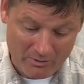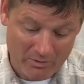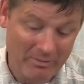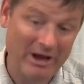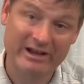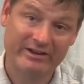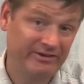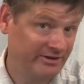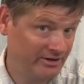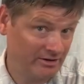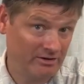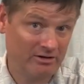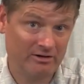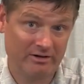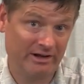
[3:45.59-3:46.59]
We might
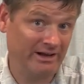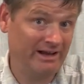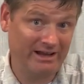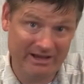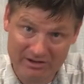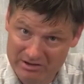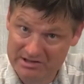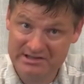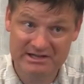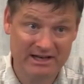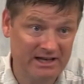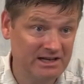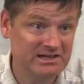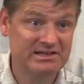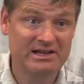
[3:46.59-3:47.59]
consider an inner
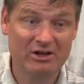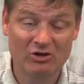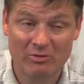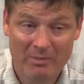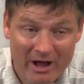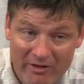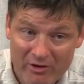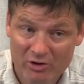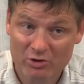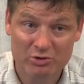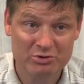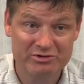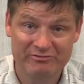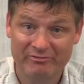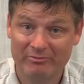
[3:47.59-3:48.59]
city single mother
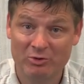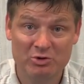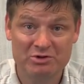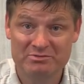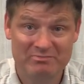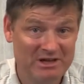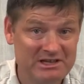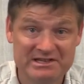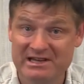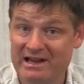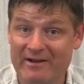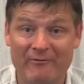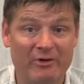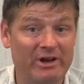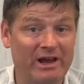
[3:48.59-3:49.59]
who's, who's busy
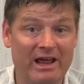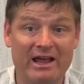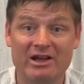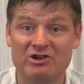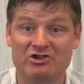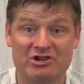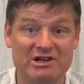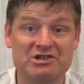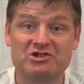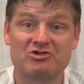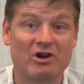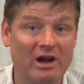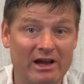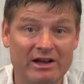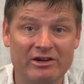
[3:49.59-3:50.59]
every day just
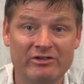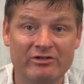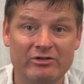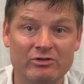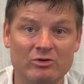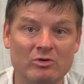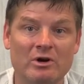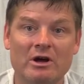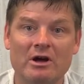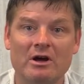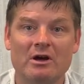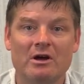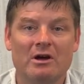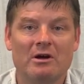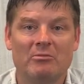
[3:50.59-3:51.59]
trying to
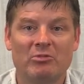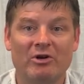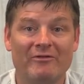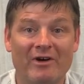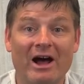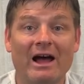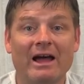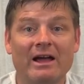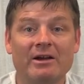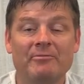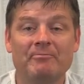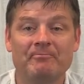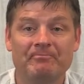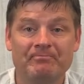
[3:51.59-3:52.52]
provide